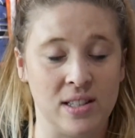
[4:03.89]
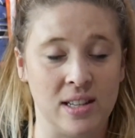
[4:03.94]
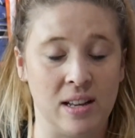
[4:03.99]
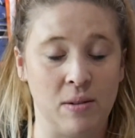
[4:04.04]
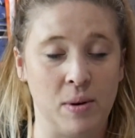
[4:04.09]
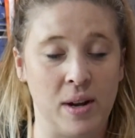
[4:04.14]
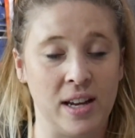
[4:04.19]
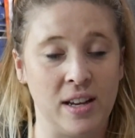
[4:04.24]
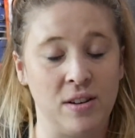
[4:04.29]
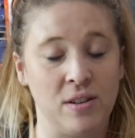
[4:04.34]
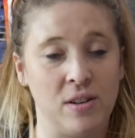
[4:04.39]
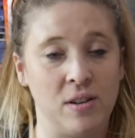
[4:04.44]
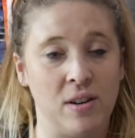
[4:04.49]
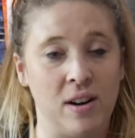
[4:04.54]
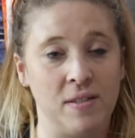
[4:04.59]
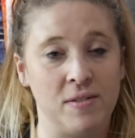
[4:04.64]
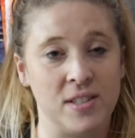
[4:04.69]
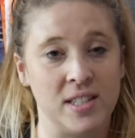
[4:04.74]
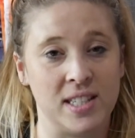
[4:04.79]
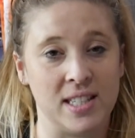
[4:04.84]
That way you don't
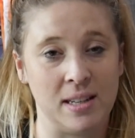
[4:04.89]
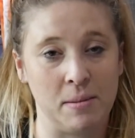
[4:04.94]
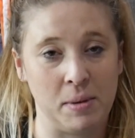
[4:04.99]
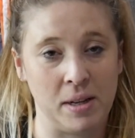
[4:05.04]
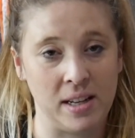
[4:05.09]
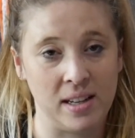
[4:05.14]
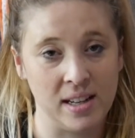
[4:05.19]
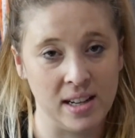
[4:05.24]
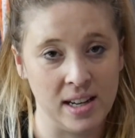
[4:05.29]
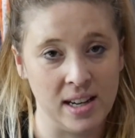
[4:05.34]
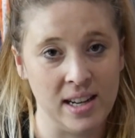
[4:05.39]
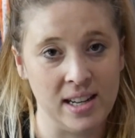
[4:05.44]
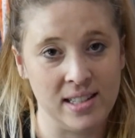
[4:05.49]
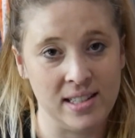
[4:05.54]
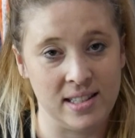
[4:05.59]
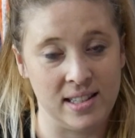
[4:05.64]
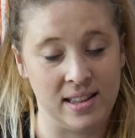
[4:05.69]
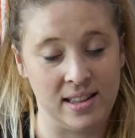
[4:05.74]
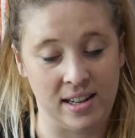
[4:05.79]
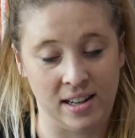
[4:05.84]
have to see me
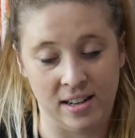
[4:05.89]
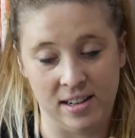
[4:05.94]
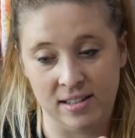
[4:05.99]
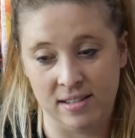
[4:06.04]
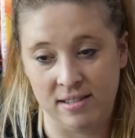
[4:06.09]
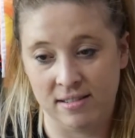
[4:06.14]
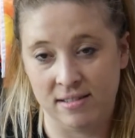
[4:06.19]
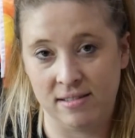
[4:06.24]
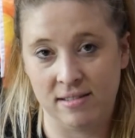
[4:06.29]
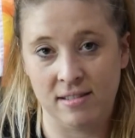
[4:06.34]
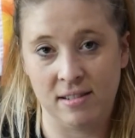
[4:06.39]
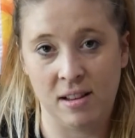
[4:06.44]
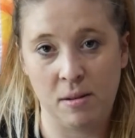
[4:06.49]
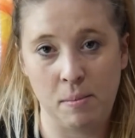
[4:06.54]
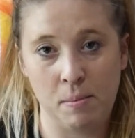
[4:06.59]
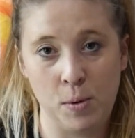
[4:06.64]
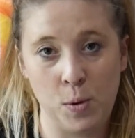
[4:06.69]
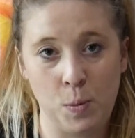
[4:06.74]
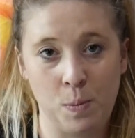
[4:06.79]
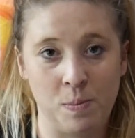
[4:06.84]
sit there and
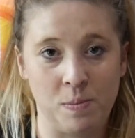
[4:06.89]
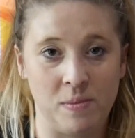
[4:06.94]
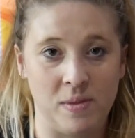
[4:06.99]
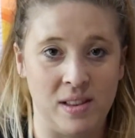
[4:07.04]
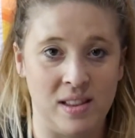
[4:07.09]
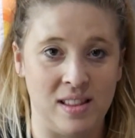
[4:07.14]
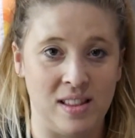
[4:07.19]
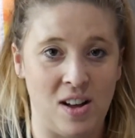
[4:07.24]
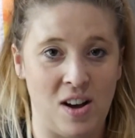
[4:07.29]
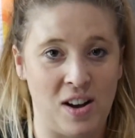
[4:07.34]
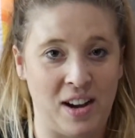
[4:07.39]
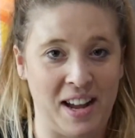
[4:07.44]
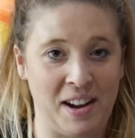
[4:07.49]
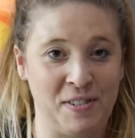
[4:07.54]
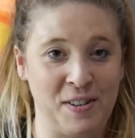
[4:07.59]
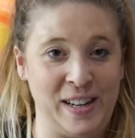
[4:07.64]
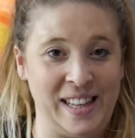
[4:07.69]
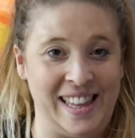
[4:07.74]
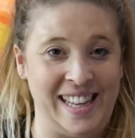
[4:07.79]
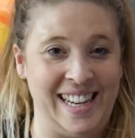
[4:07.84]
boop, log
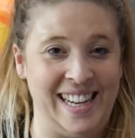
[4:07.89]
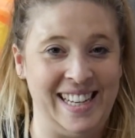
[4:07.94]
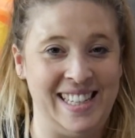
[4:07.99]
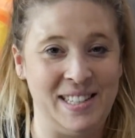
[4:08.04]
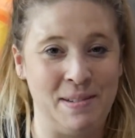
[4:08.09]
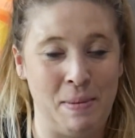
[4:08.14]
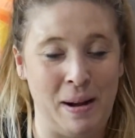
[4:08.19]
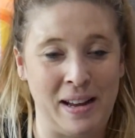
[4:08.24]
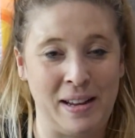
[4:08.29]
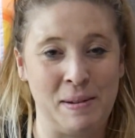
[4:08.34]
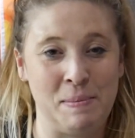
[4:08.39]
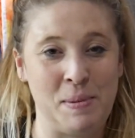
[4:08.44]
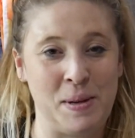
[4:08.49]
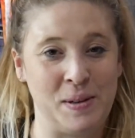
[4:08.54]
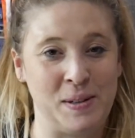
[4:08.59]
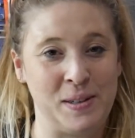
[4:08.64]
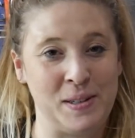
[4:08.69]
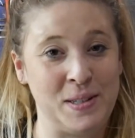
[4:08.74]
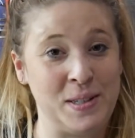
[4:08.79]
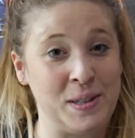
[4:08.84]
everything into my
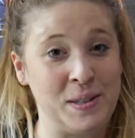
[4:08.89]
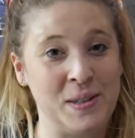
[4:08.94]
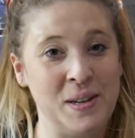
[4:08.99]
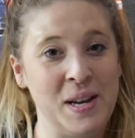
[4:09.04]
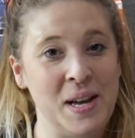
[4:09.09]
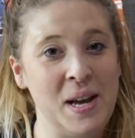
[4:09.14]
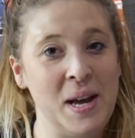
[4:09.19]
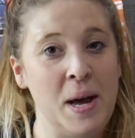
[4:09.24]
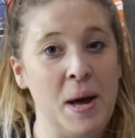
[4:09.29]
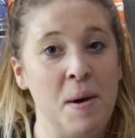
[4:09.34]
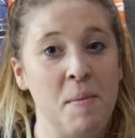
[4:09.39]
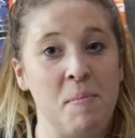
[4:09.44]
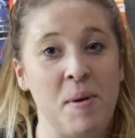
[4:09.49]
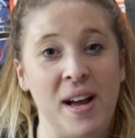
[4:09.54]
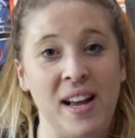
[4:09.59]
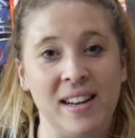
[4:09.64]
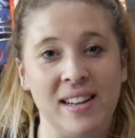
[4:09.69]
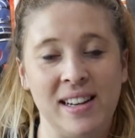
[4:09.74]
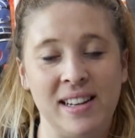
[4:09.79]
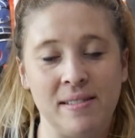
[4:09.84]
computer too.
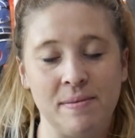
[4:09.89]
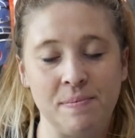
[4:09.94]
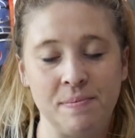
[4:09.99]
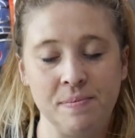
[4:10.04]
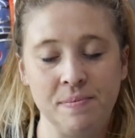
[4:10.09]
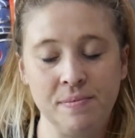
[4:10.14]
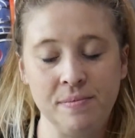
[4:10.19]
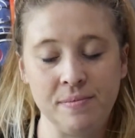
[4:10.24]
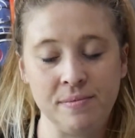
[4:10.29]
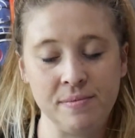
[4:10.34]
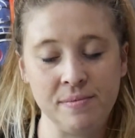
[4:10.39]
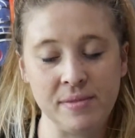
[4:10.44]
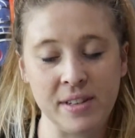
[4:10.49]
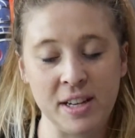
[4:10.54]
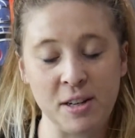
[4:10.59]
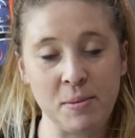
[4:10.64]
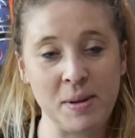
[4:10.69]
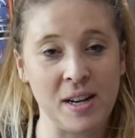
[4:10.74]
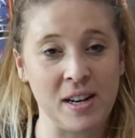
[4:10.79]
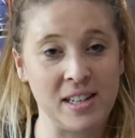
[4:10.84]
But
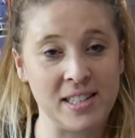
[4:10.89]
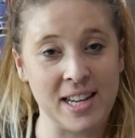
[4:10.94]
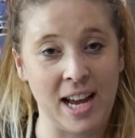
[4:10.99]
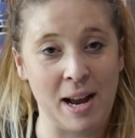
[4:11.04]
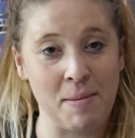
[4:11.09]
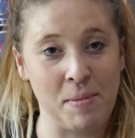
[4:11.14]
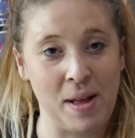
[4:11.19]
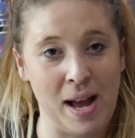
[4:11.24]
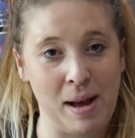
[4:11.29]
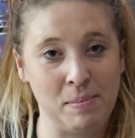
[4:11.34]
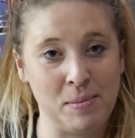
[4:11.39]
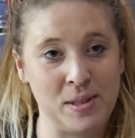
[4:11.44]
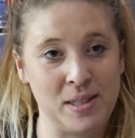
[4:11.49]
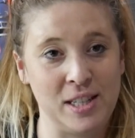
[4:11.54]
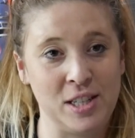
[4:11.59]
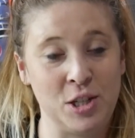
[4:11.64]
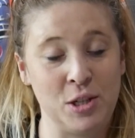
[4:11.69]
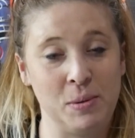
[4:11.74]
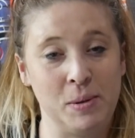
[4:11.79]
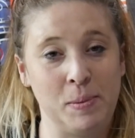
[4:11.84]
it'll be on a time lapse.
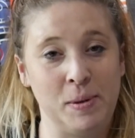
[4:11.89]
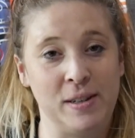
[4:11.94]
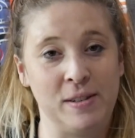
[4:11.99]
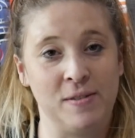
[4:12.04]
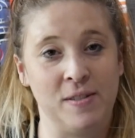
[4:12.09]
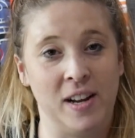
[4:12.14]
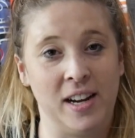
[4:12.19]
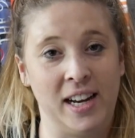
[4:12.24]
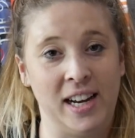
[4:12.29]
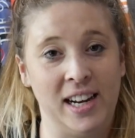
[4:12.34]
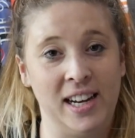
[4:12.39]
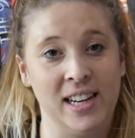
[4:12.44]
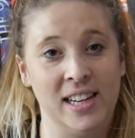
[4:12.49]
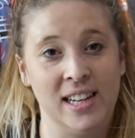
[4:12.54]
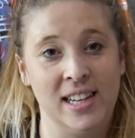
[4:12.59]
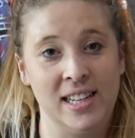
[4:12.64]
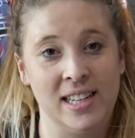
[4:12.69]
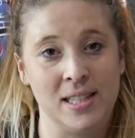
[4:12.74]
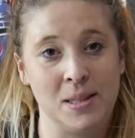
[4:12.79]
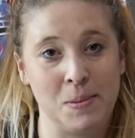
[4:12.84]
It should be pretty funny,
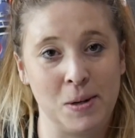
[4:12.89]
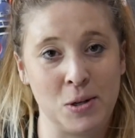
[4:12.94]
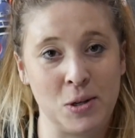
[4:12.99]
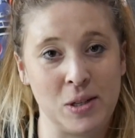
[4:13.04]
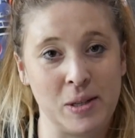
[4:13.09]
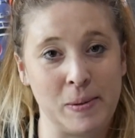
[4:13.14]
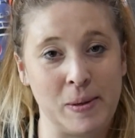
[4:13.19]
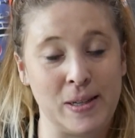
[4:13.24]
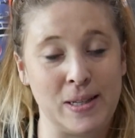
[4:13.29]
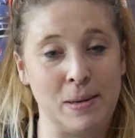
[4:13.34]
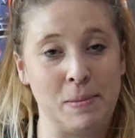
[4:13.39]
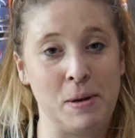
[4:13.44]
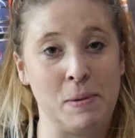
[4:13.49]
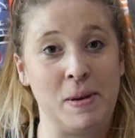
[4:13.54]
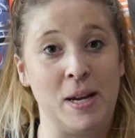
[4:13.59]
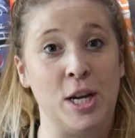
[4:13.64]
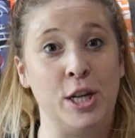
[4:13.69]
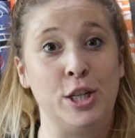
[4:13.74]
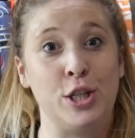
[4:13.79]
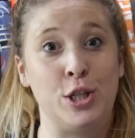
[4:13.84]
especially because I'm gonna
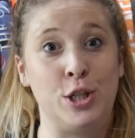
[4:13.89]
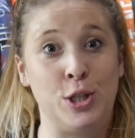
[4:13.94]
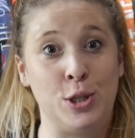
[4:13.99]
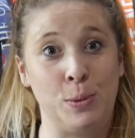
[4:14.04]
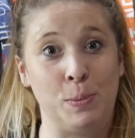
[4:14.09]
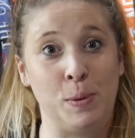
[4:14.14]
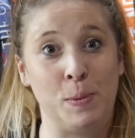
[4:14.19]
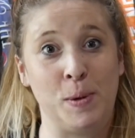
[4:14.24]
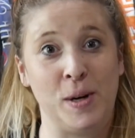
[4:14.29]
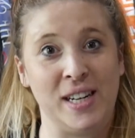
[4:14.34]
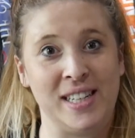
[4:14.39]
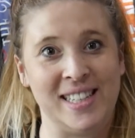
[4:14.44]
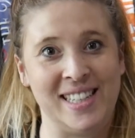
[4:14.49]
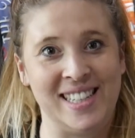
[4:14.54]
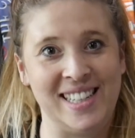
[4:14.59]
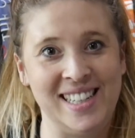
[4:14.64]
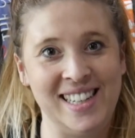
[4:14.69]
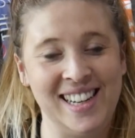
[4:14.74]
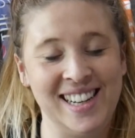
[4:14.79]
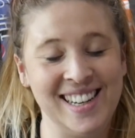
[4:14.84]
be super pregnant.